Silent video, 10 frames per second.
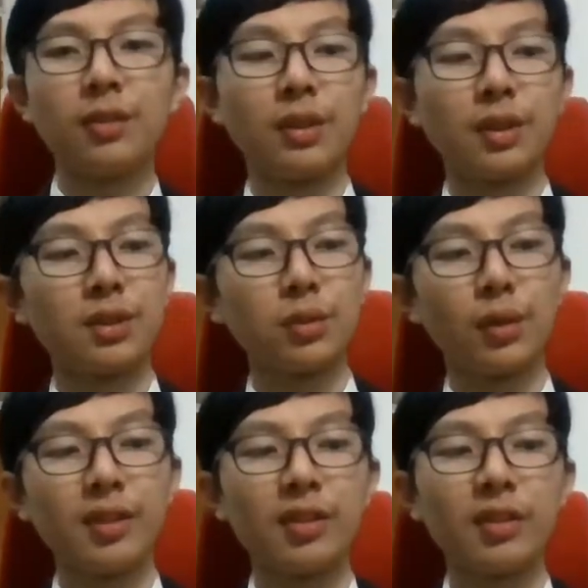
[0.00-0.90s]
Does do
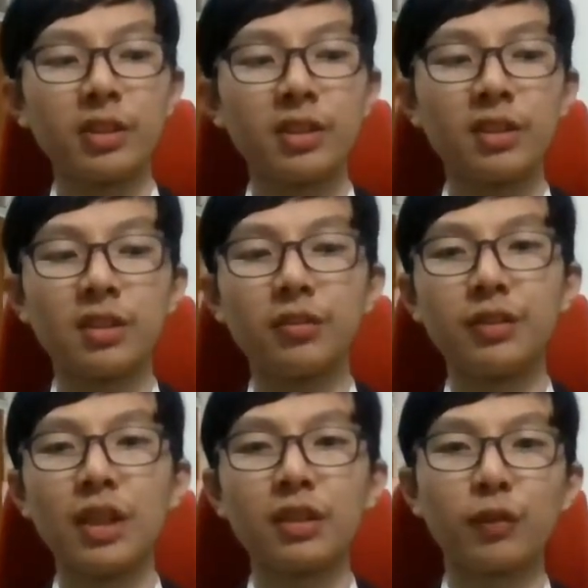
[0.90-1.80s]
I think this deserves
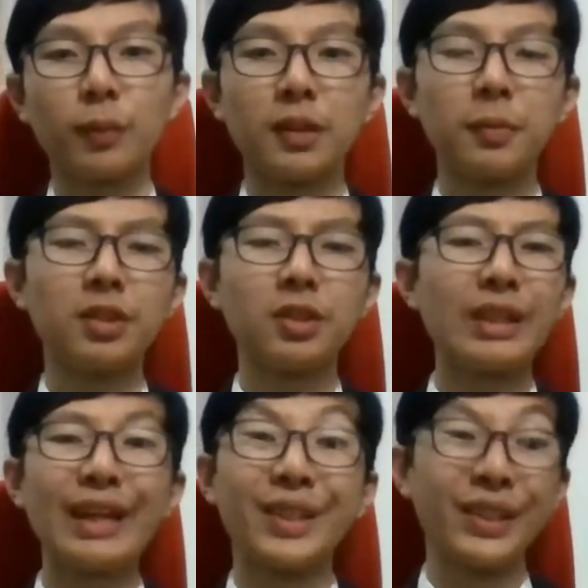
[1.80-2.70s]
the Oscar for Best Picture?
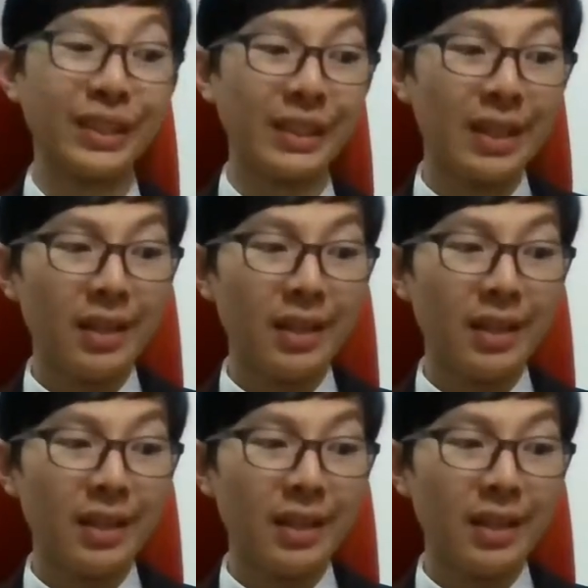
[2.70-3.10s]
Not really.